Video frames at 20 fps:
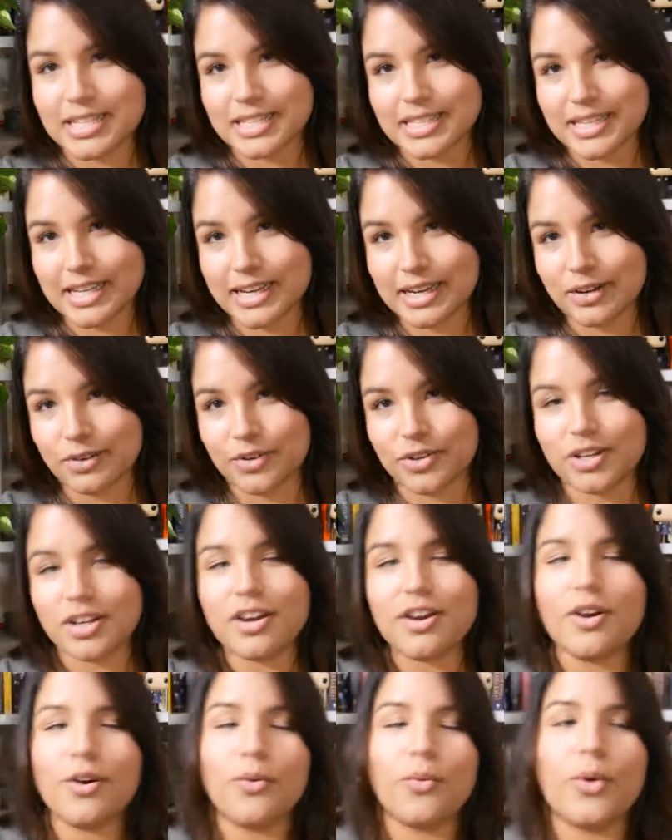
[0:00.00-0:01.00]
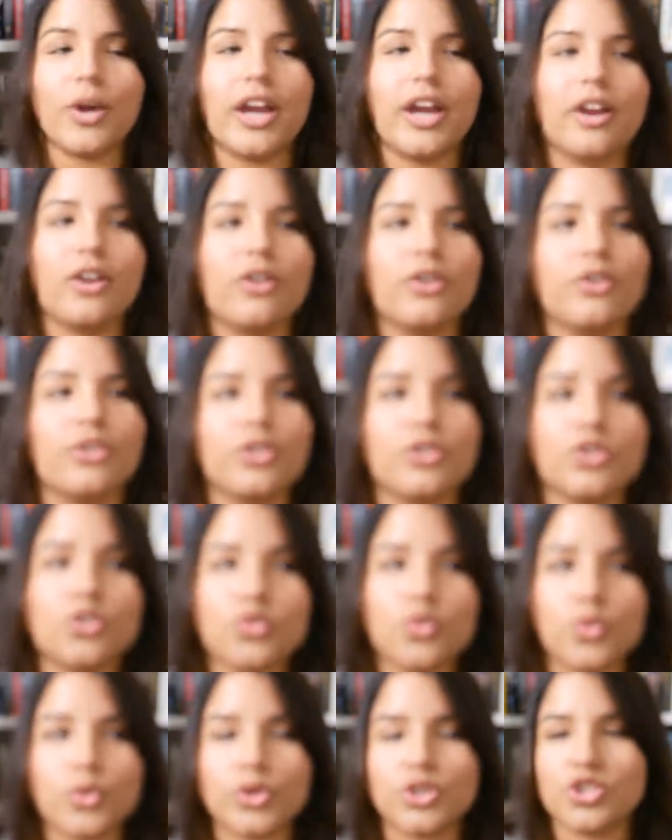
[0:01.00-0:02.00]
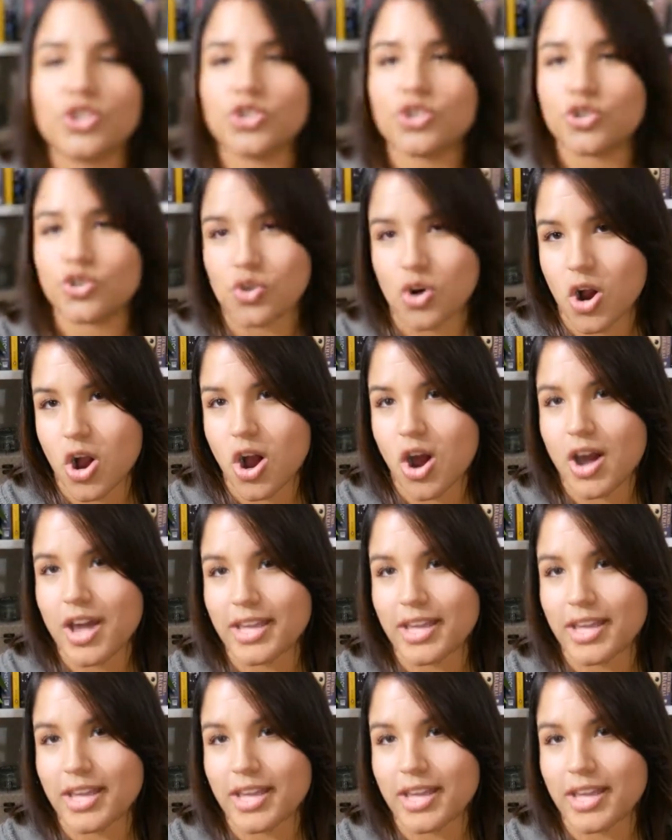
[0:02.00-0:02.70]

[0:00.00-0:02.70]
town where the tourist draw